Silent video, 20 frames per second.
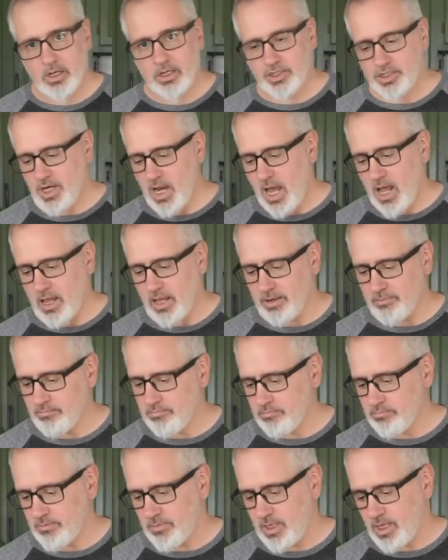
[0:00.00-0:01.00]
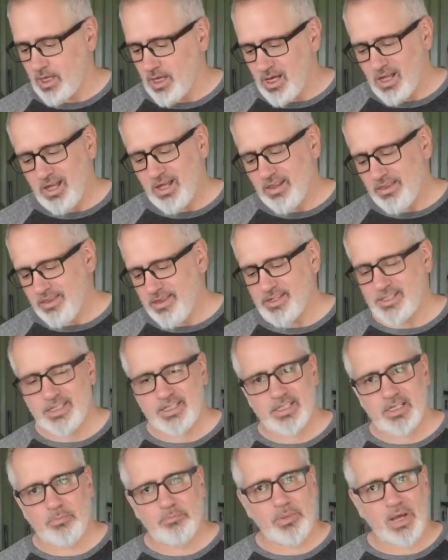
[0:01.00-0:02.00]
Shallot. This
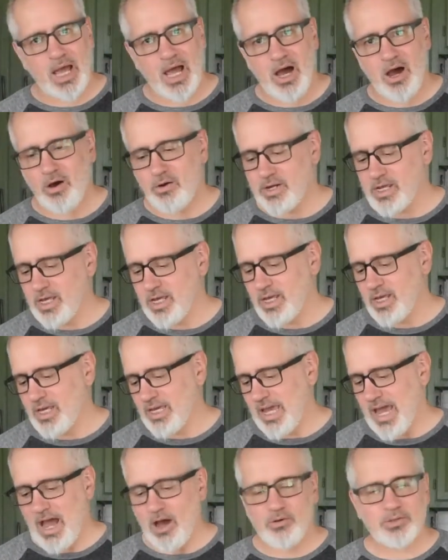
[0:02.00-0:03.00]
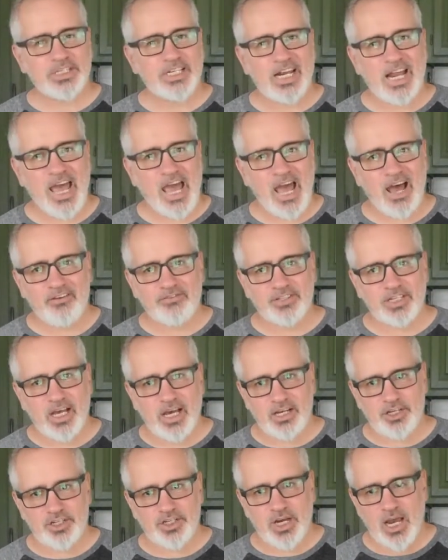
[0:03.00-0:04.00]
is about an 1.5 ounce
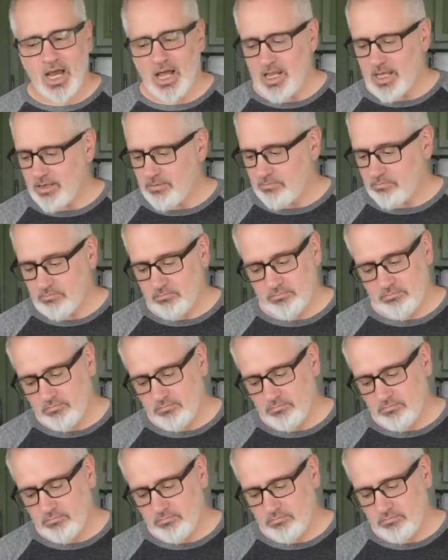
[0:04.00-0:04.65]
size shallot,